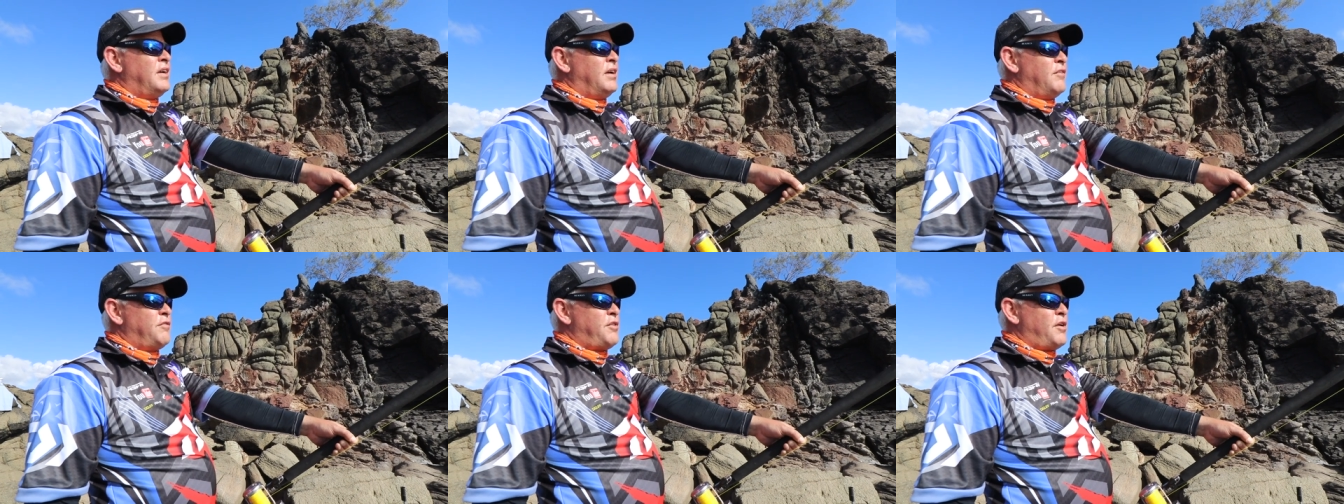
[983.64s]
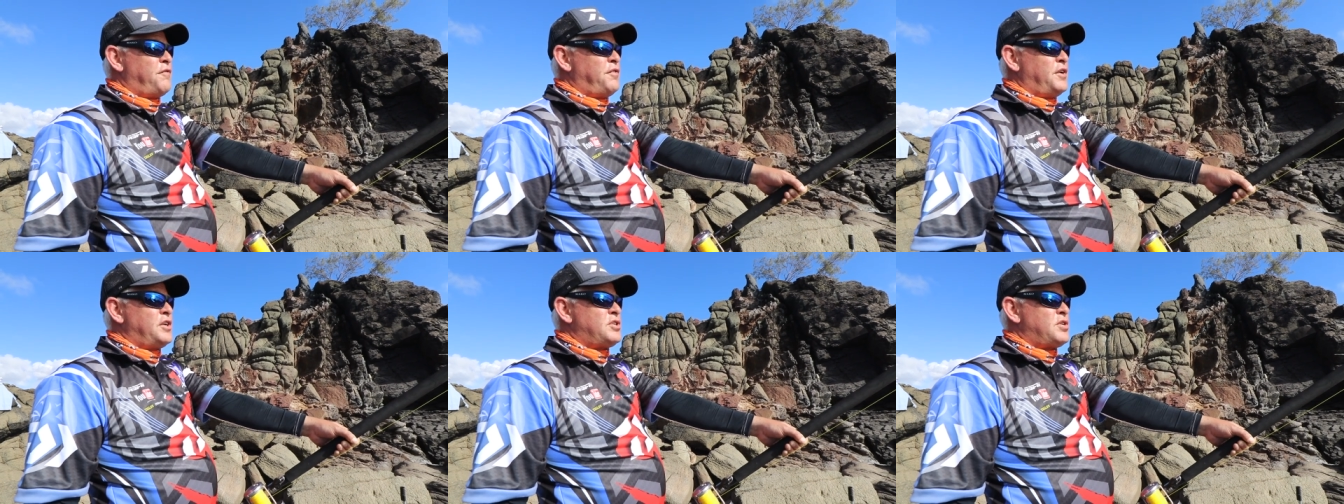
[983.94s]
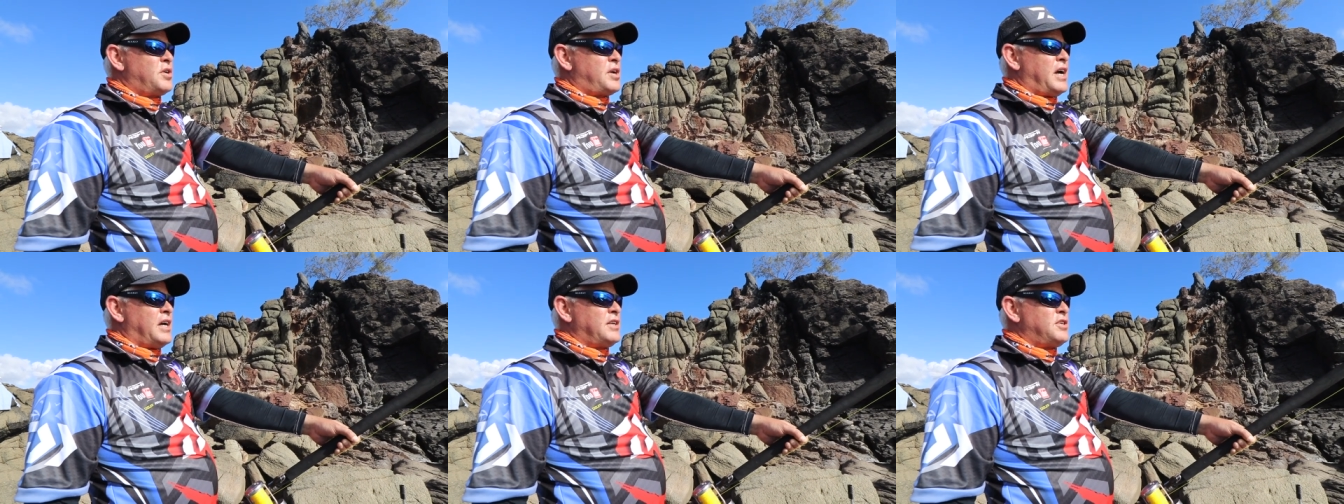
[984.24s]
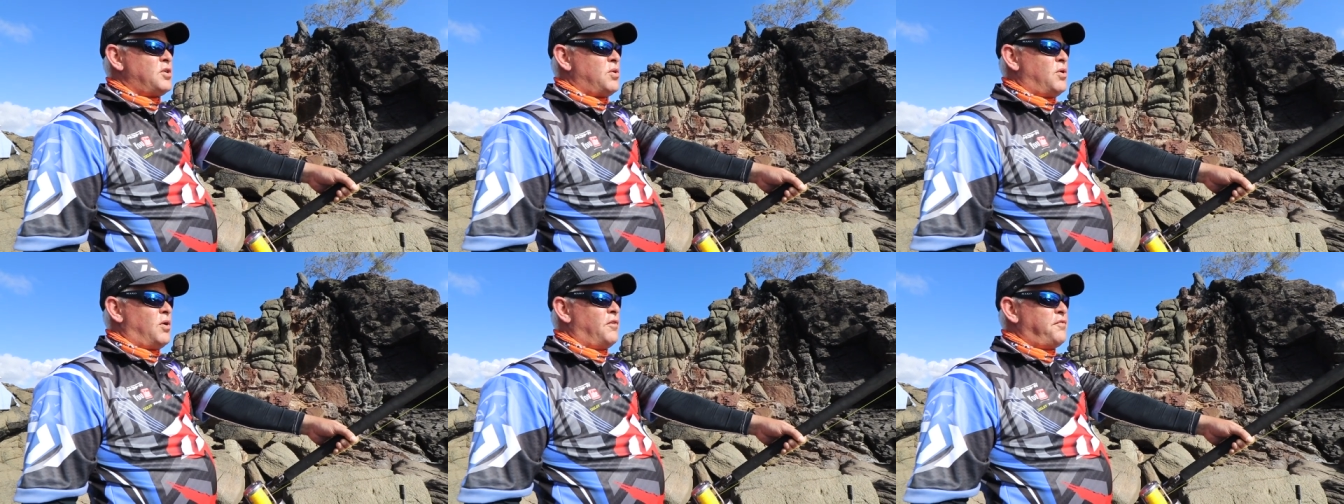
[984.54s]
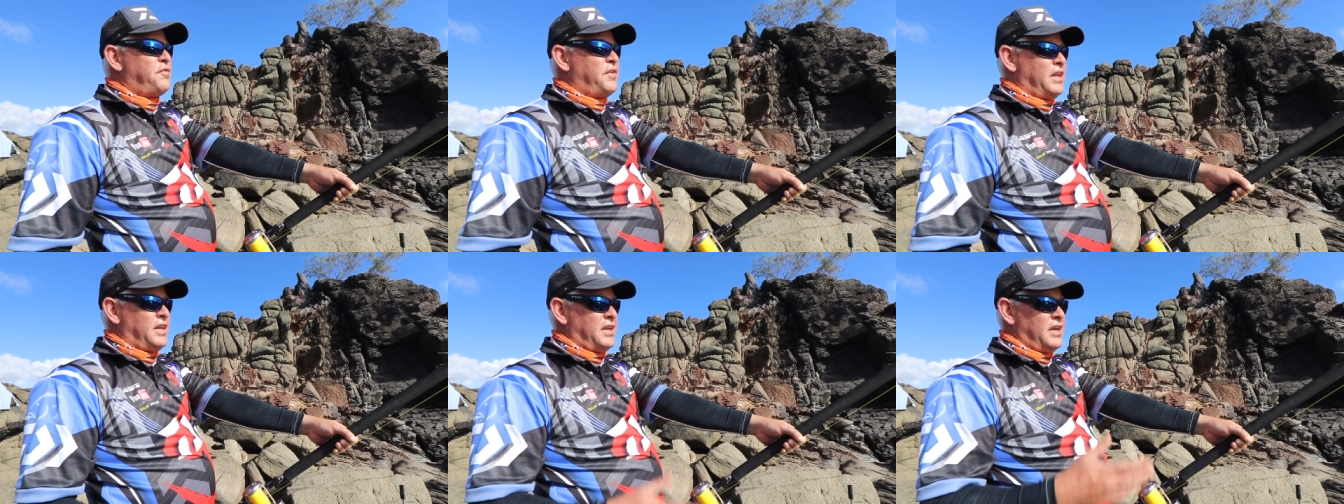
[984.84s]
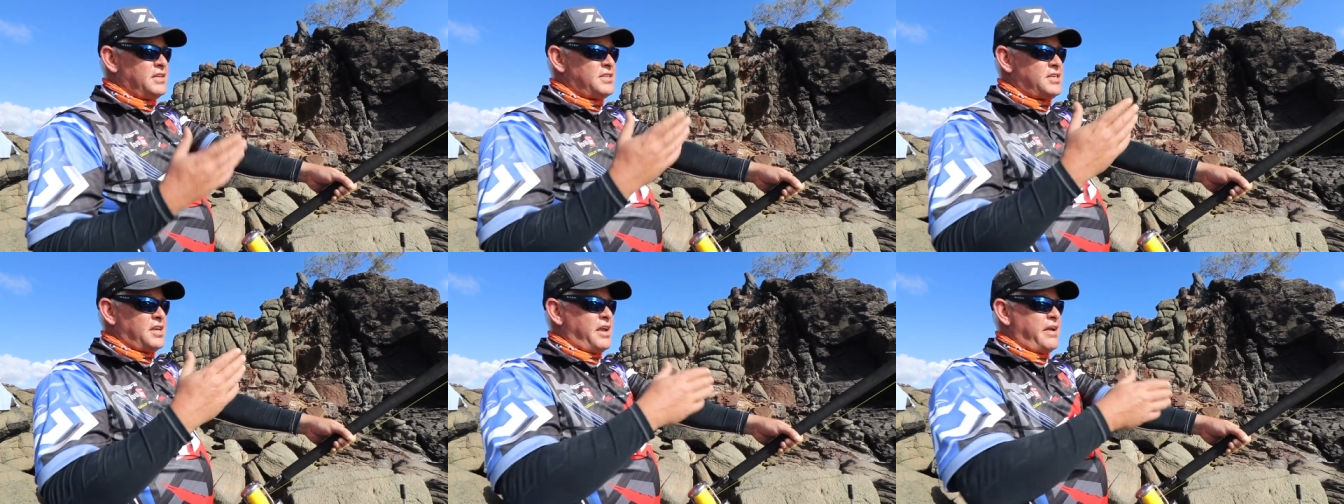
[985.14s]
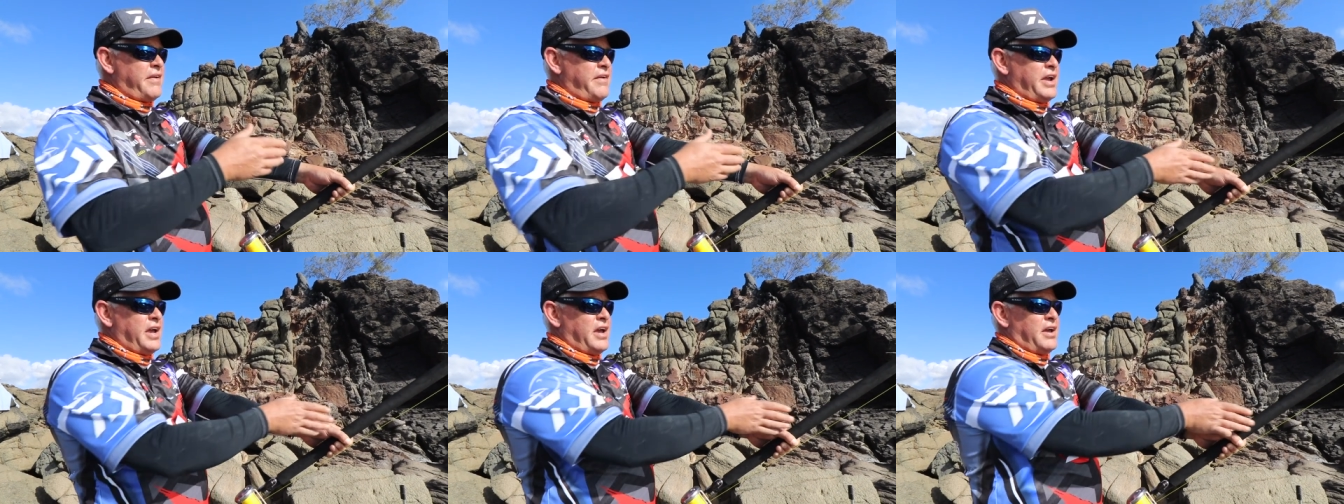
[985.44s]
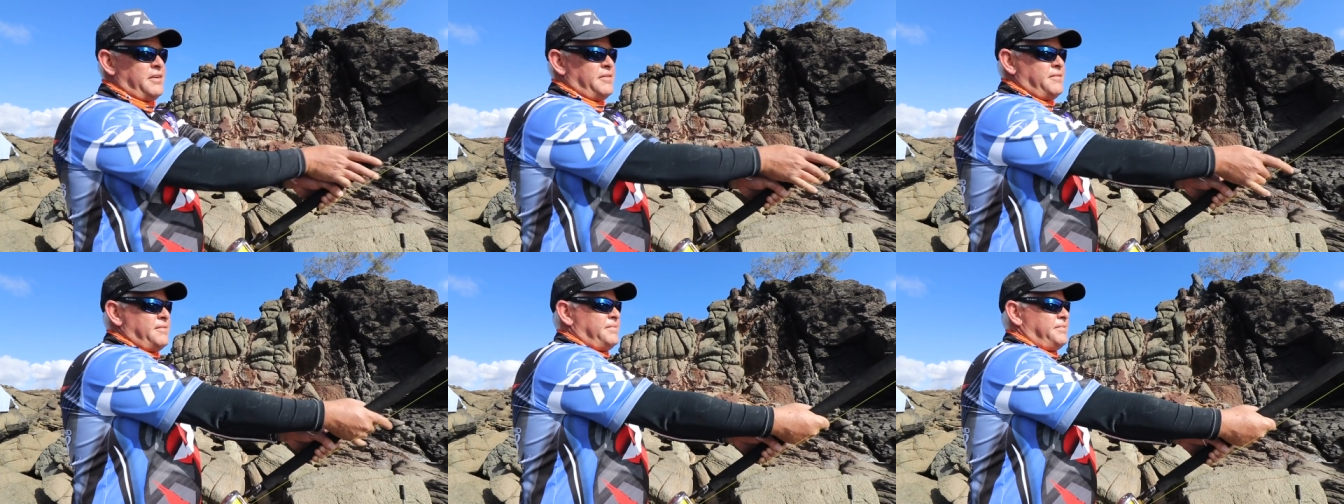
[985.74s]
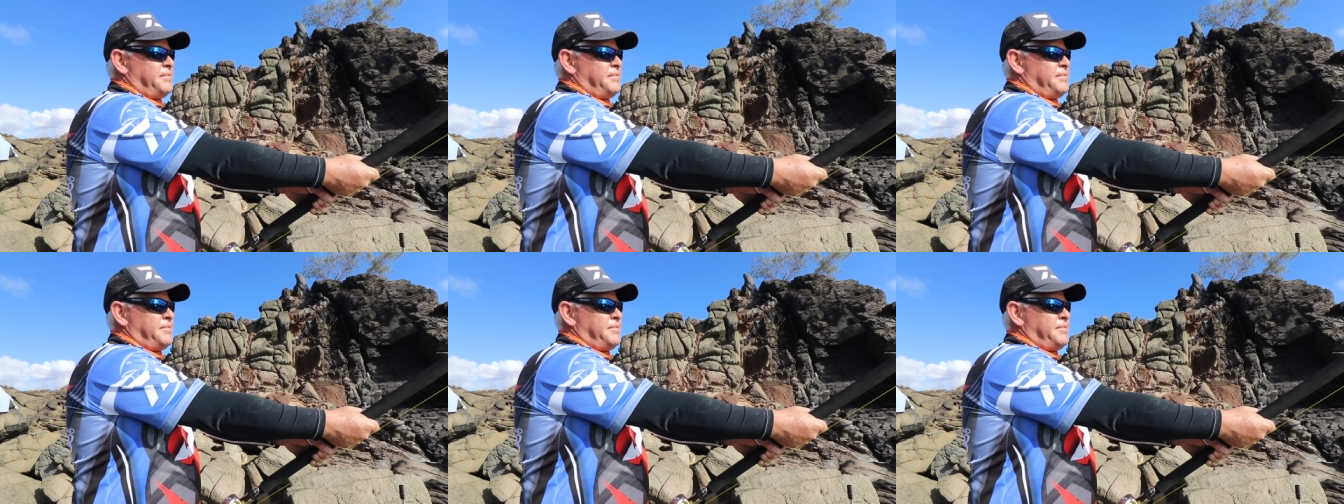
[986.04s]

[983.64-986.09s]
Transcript: for a fish to cut you off in this area.